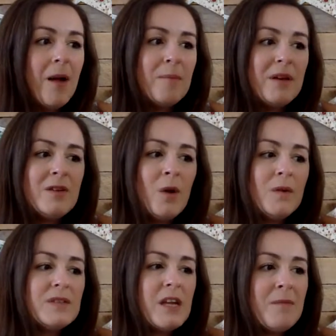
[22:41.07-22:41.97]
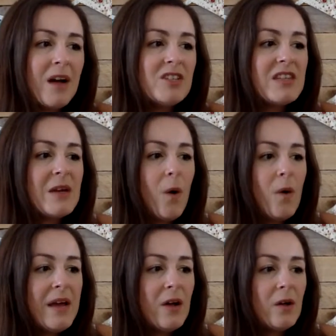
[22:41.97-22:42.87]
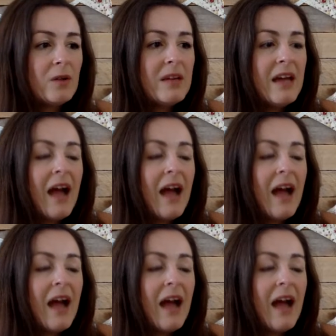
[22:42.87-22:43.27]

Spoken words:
but not so much the oil.